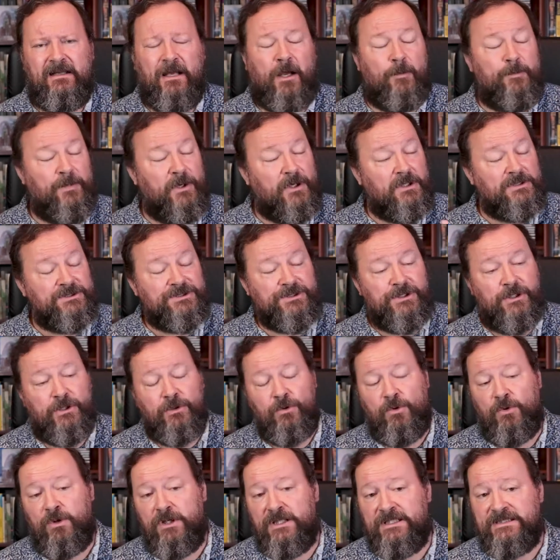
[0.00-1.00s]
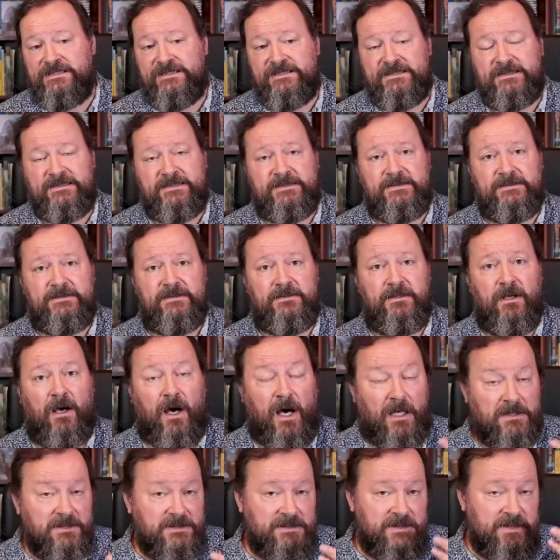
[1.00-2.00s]
A person who is
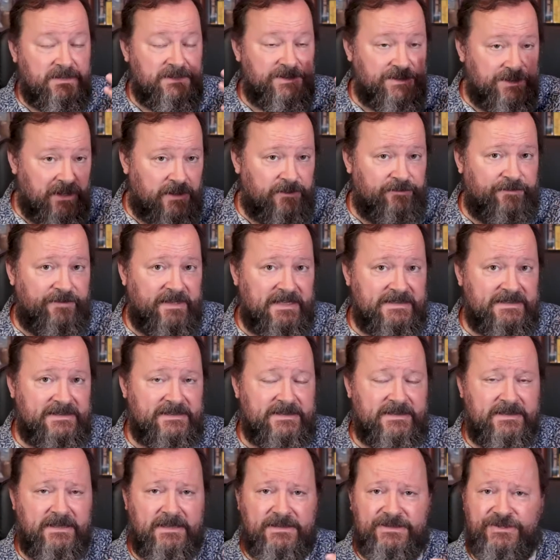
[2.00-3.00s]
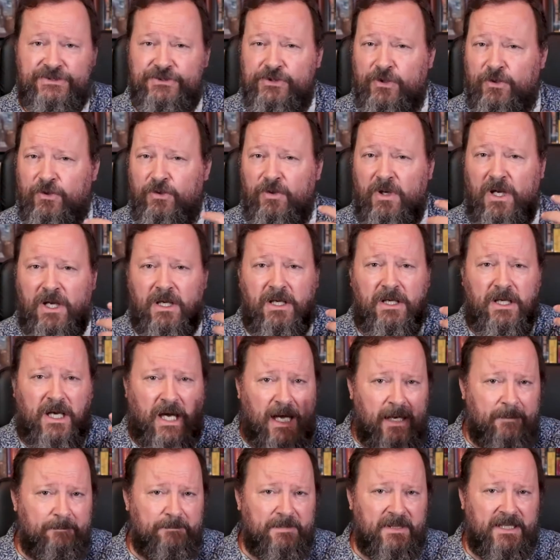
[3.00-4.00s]
on the surface so
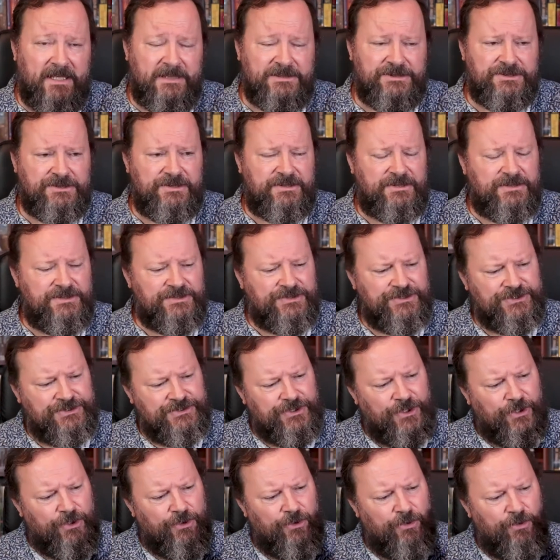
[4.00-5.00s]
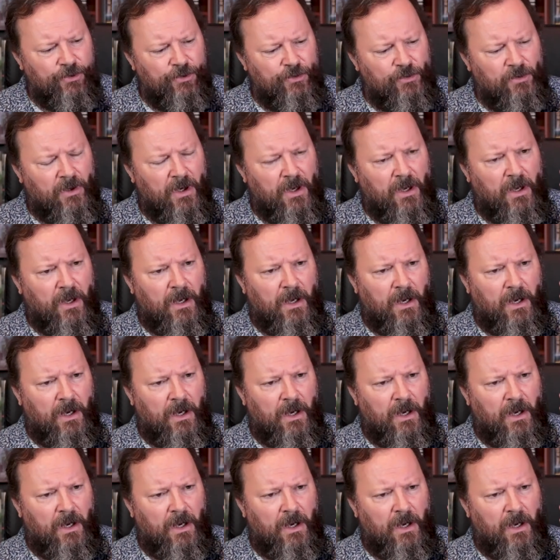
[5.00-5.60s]
accomplished, so